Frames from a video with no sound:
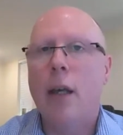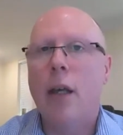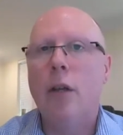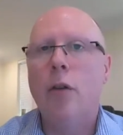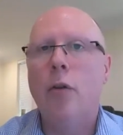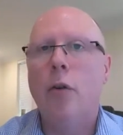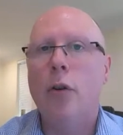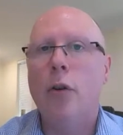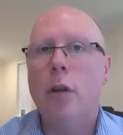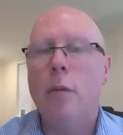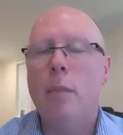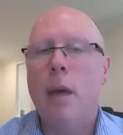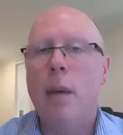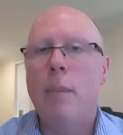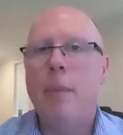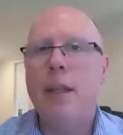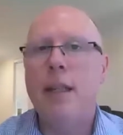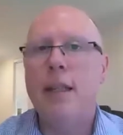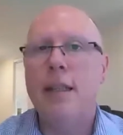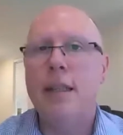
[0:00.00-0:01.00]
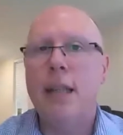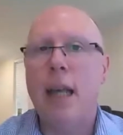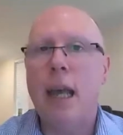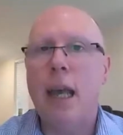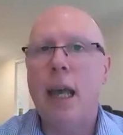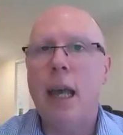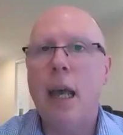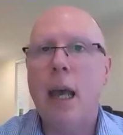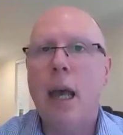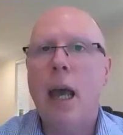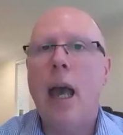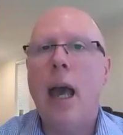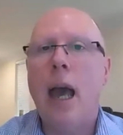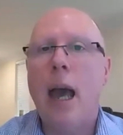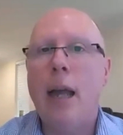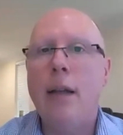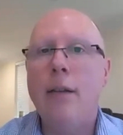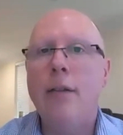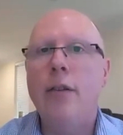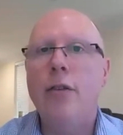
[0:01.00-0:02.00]
You maybe say
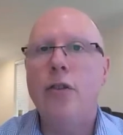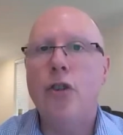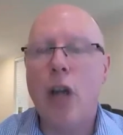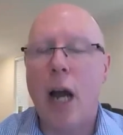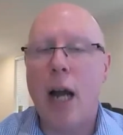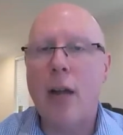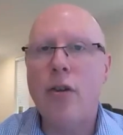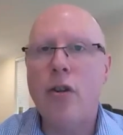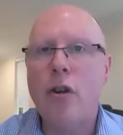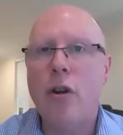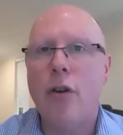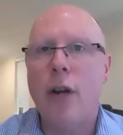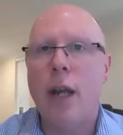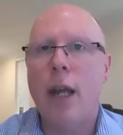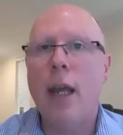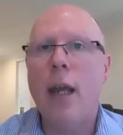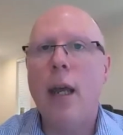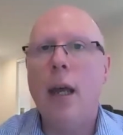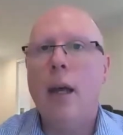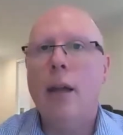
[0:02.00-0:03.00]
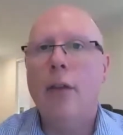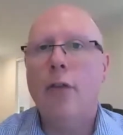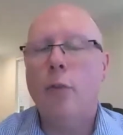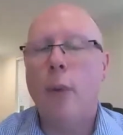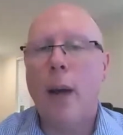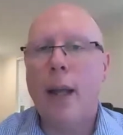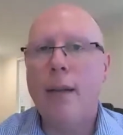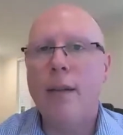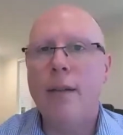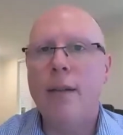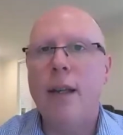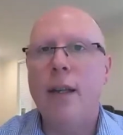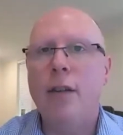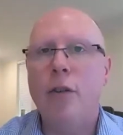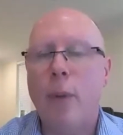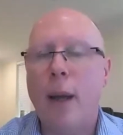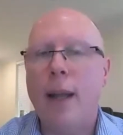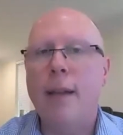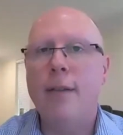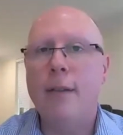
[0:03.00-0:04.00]
in January
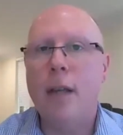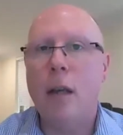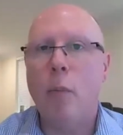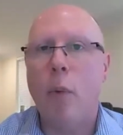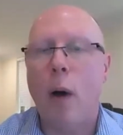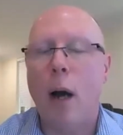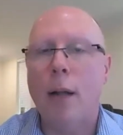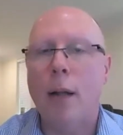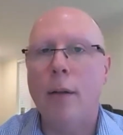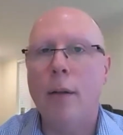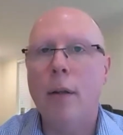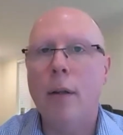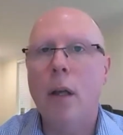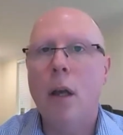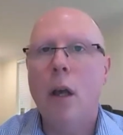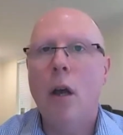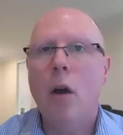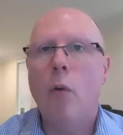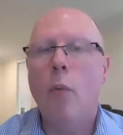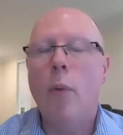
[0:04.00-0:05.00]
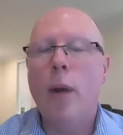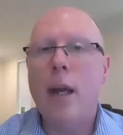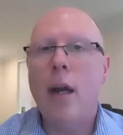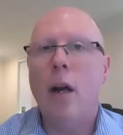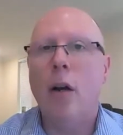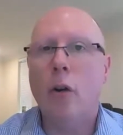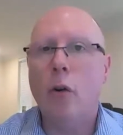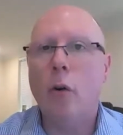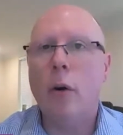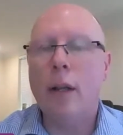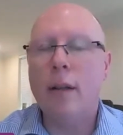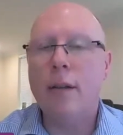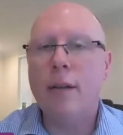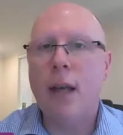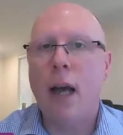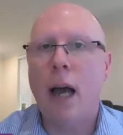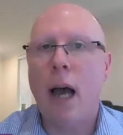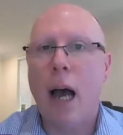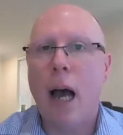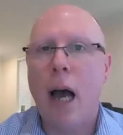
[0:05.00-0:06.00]
2021, we are going
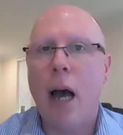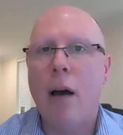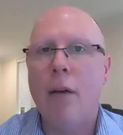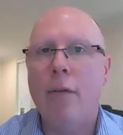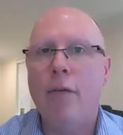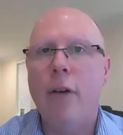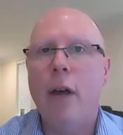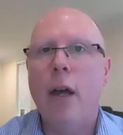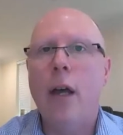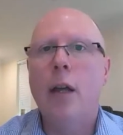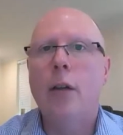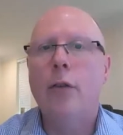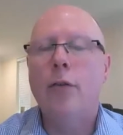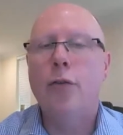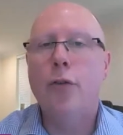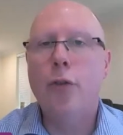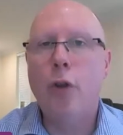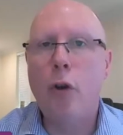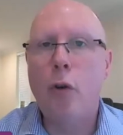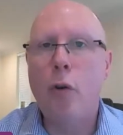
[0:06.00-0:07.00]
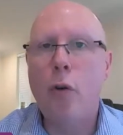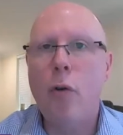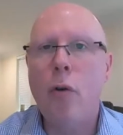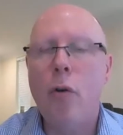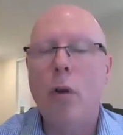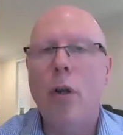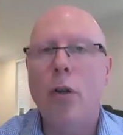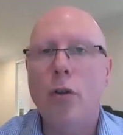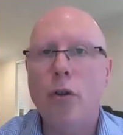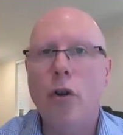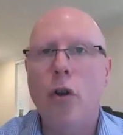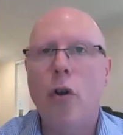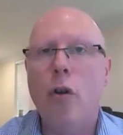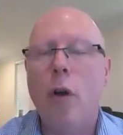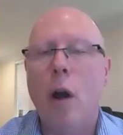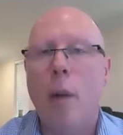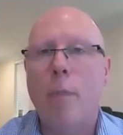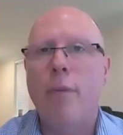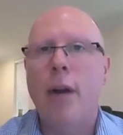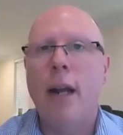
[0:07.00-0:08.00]
to have 2
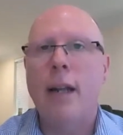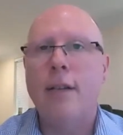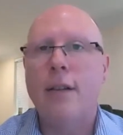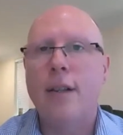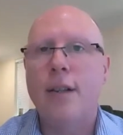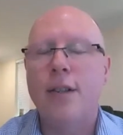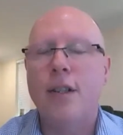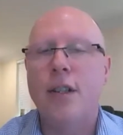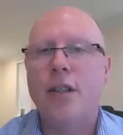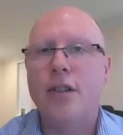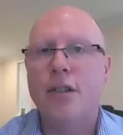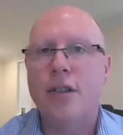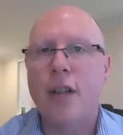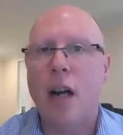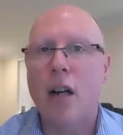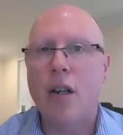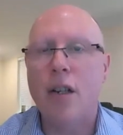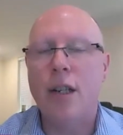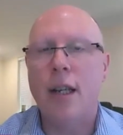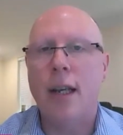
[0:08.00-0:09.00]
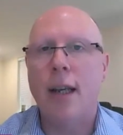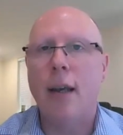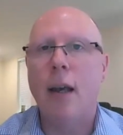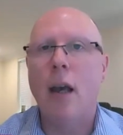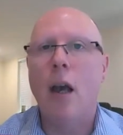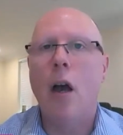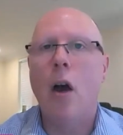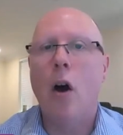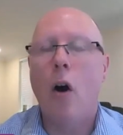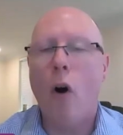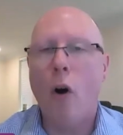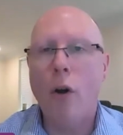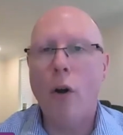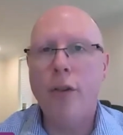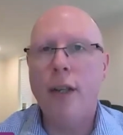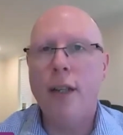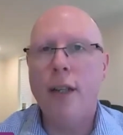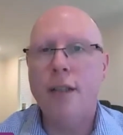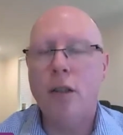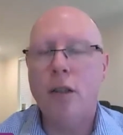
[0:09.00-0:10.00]
new apprentices starting
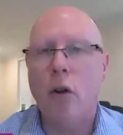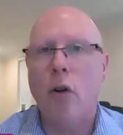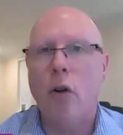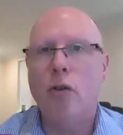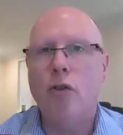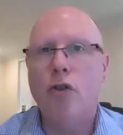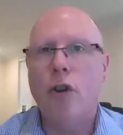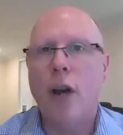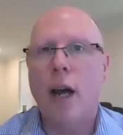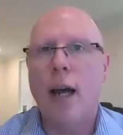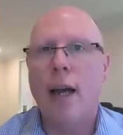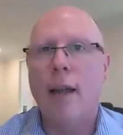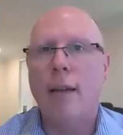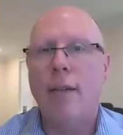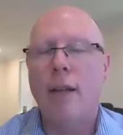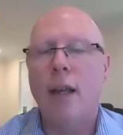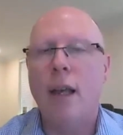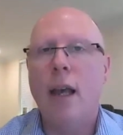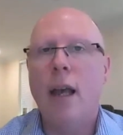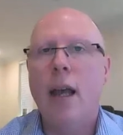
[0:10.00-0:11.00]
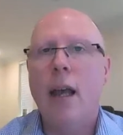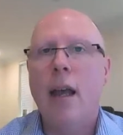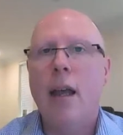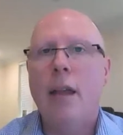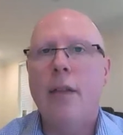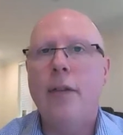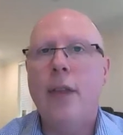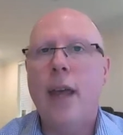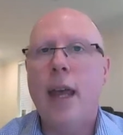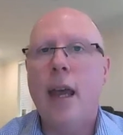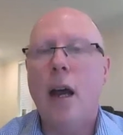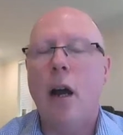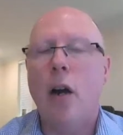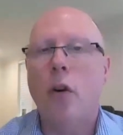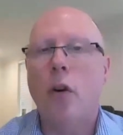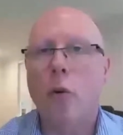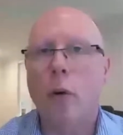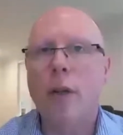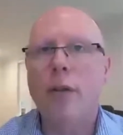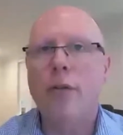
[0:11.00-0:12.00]
on this contract. They
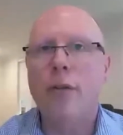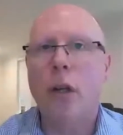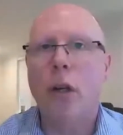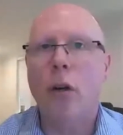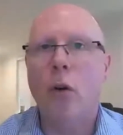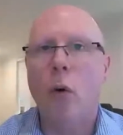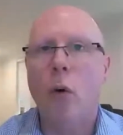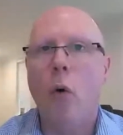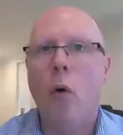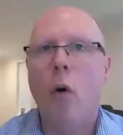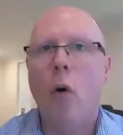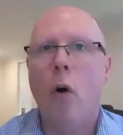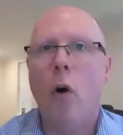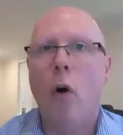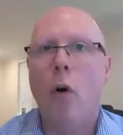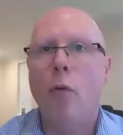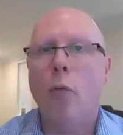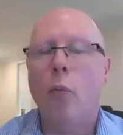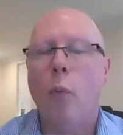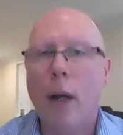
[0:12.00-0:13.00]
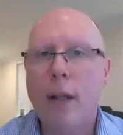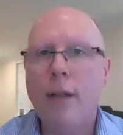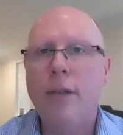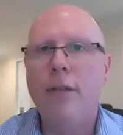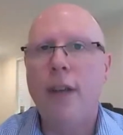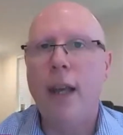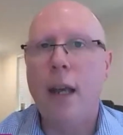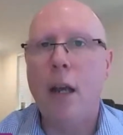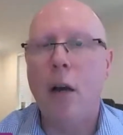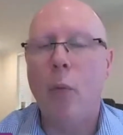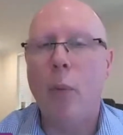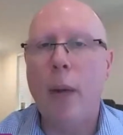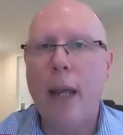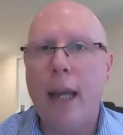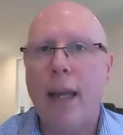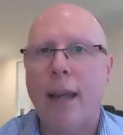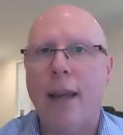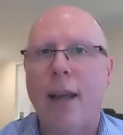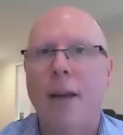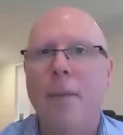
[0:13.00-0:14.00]
are going to go on 1 day a
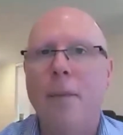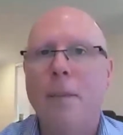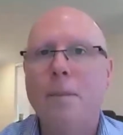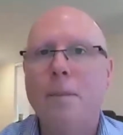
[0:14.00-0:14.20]
week